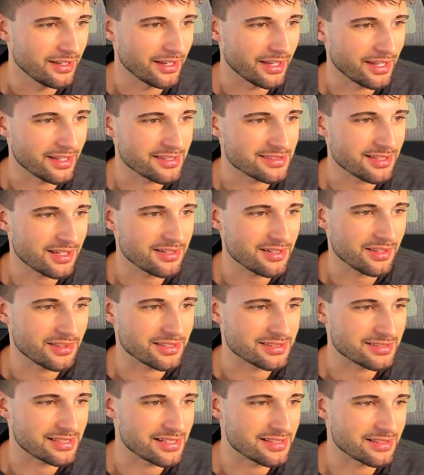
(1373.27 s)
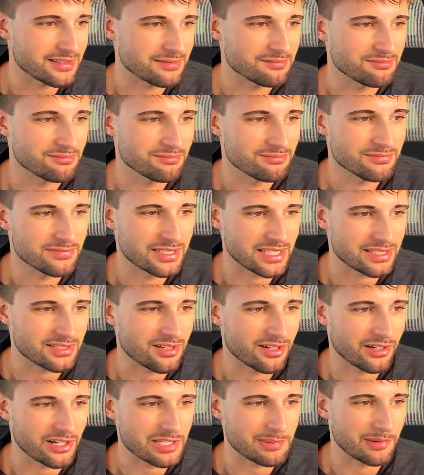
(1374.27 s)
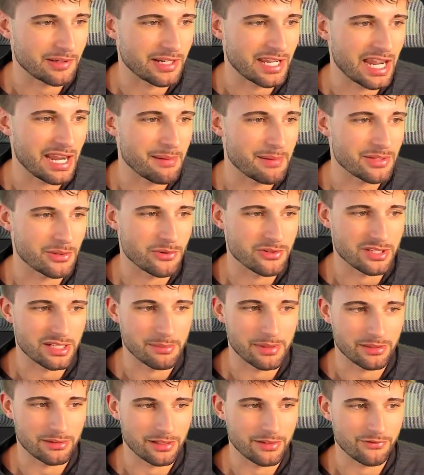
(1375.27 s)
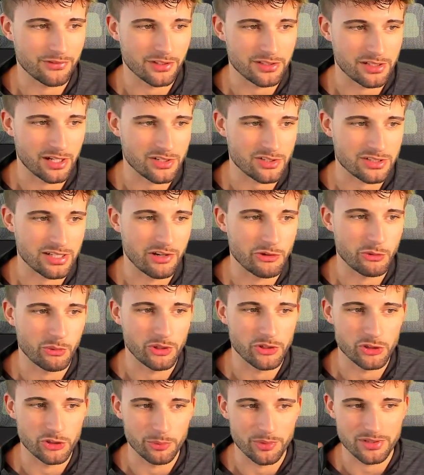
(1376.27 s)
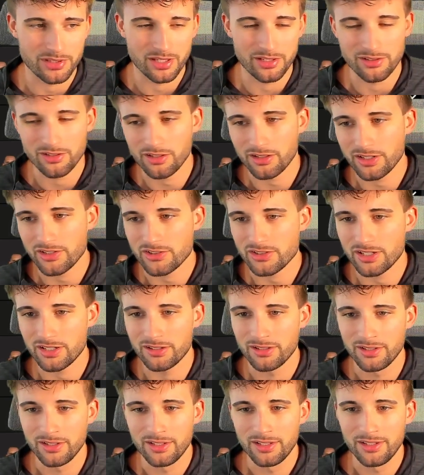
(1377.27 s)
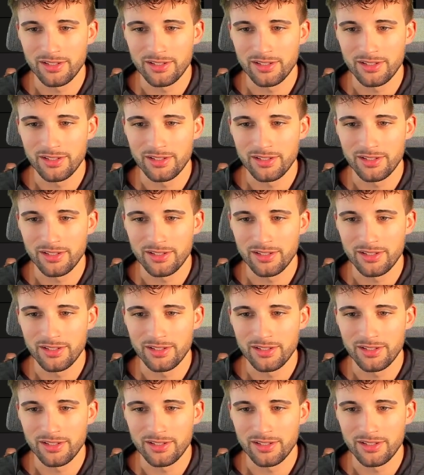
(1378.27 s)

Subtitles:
And Sutton on the season, 6 targets per game. He's always going to be a threat for a touchdown, 22% target share.